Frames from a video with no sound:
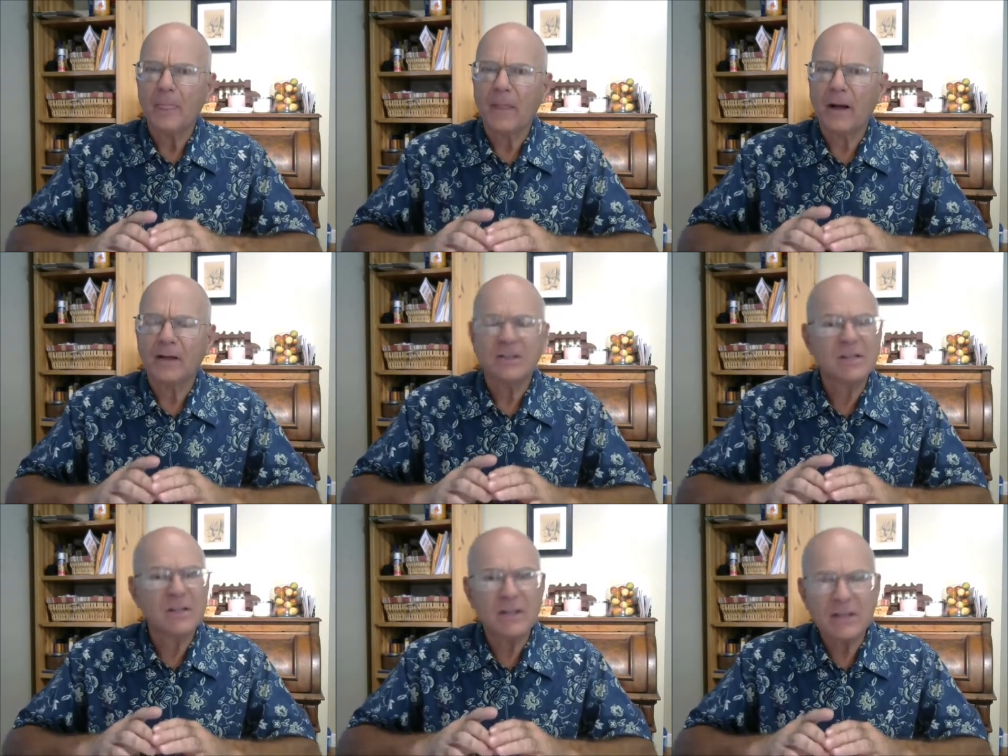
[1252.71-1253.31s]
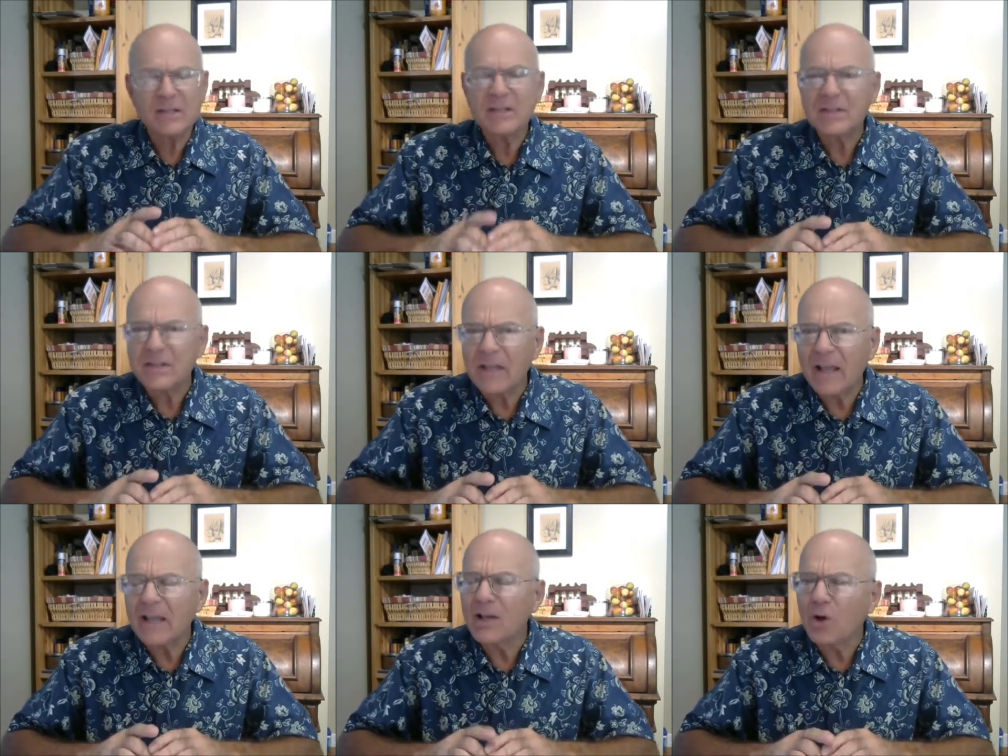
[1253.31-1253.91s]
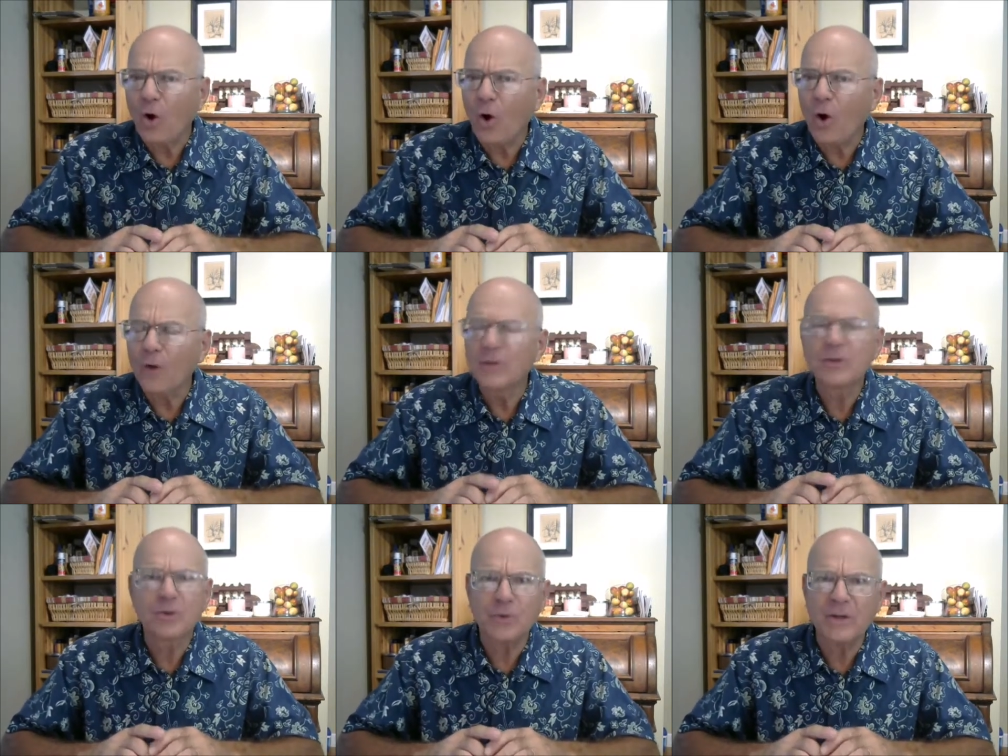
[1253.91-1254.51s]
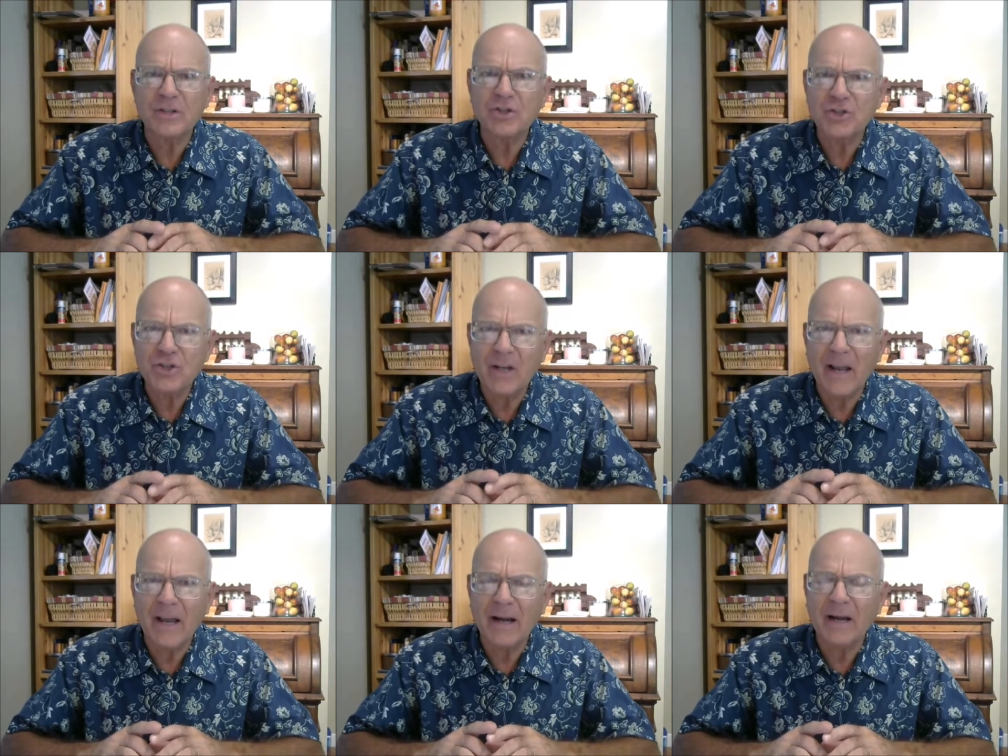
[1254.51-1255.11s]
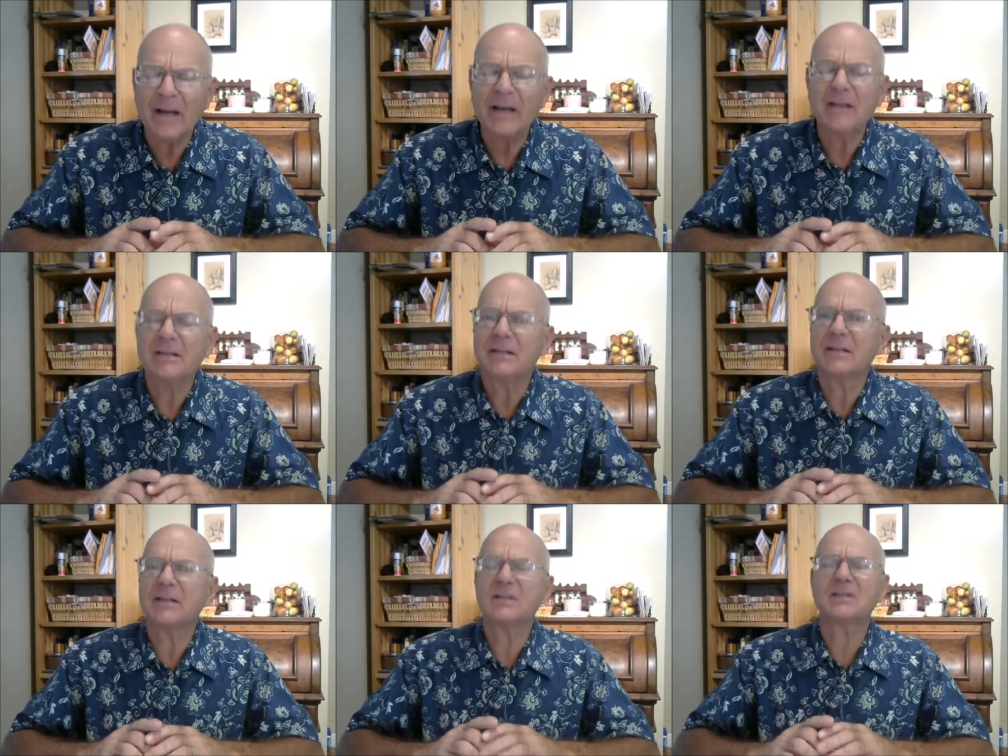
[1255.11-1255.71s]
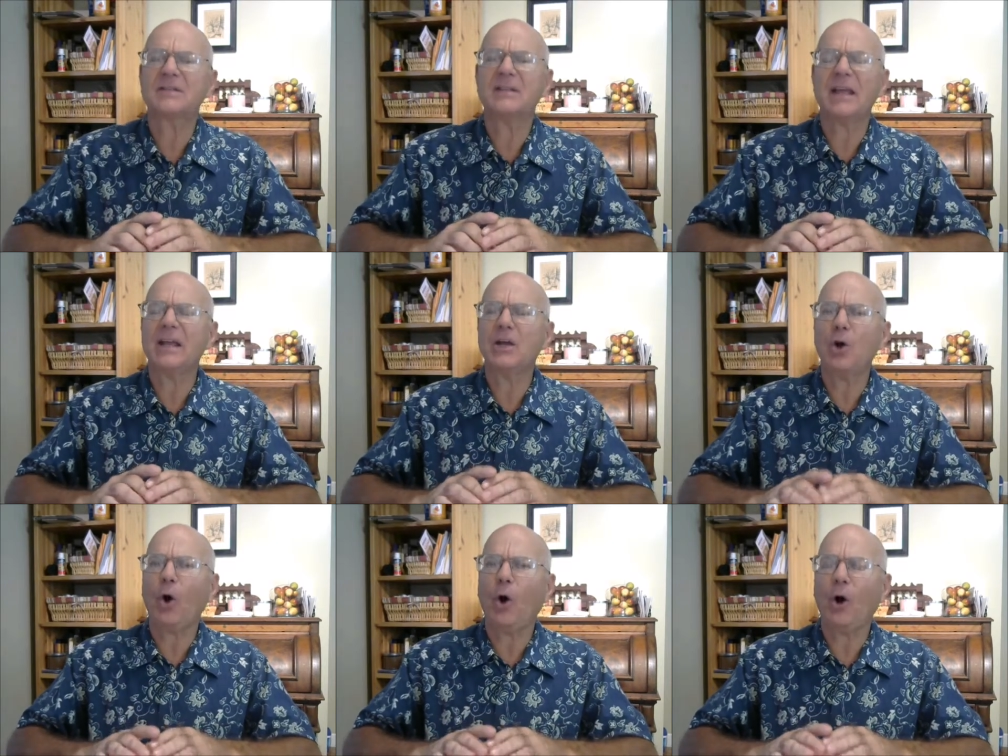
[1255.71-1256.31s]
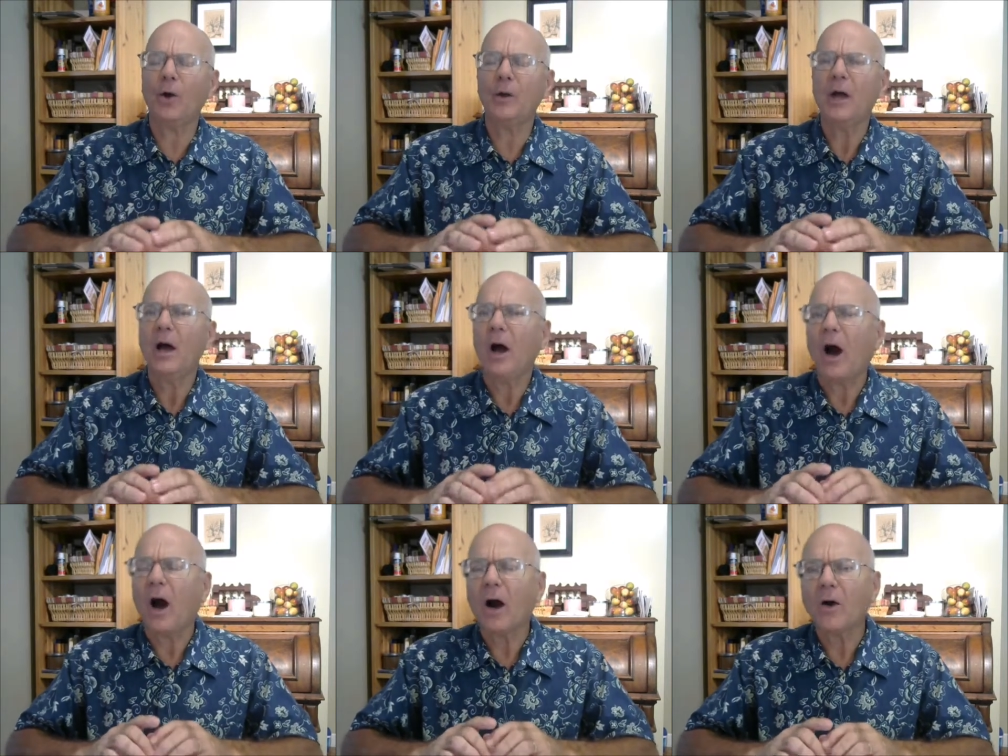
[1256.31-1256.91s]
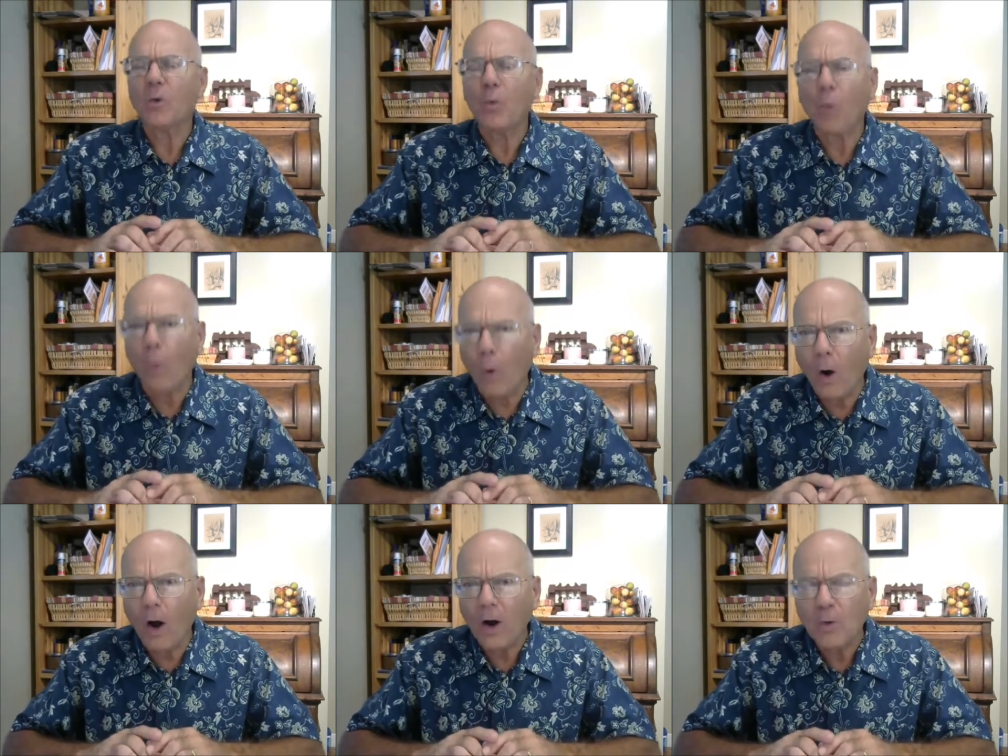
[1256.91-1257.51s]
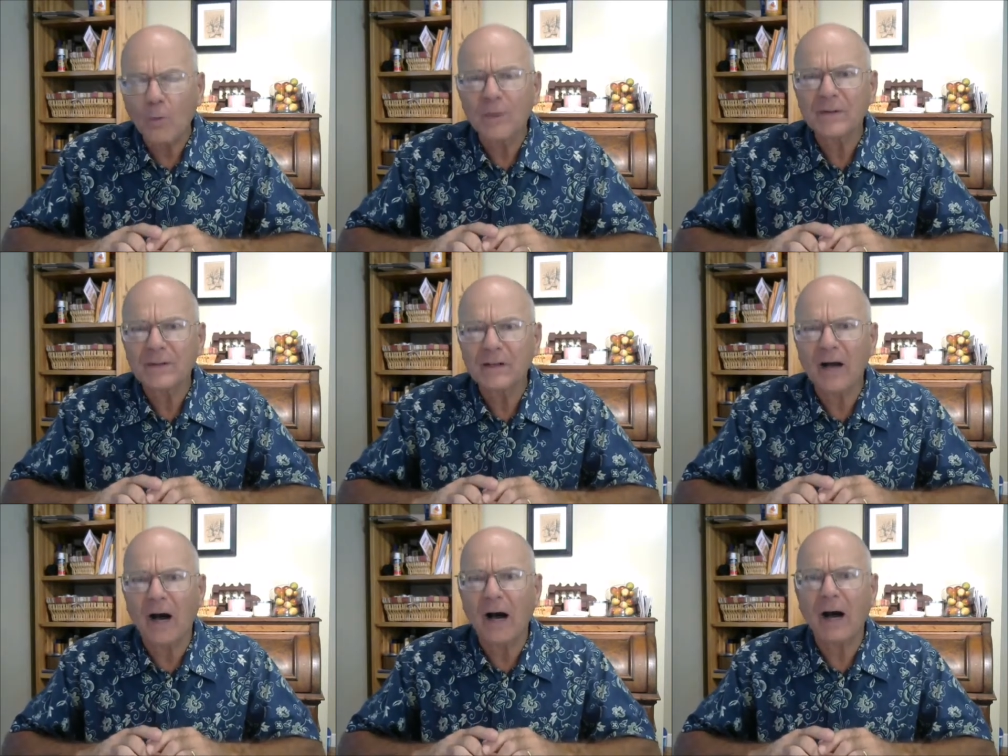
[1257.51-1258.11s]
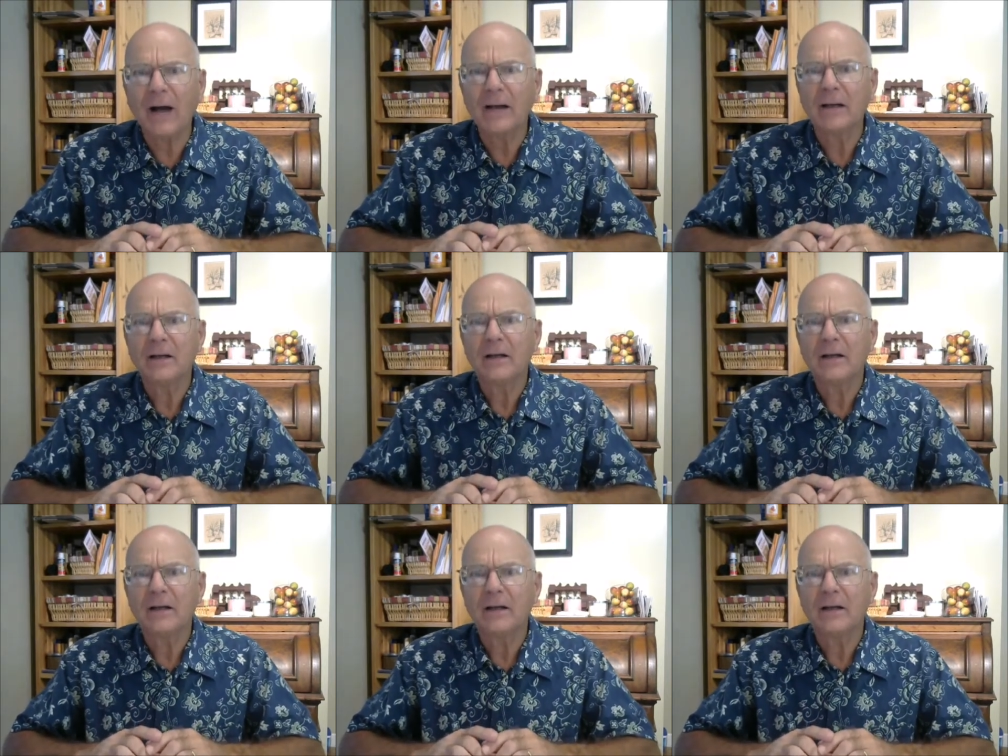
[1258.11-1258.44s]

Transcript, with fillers: uh, to this thing called Christianity, to this thing called our walk with God?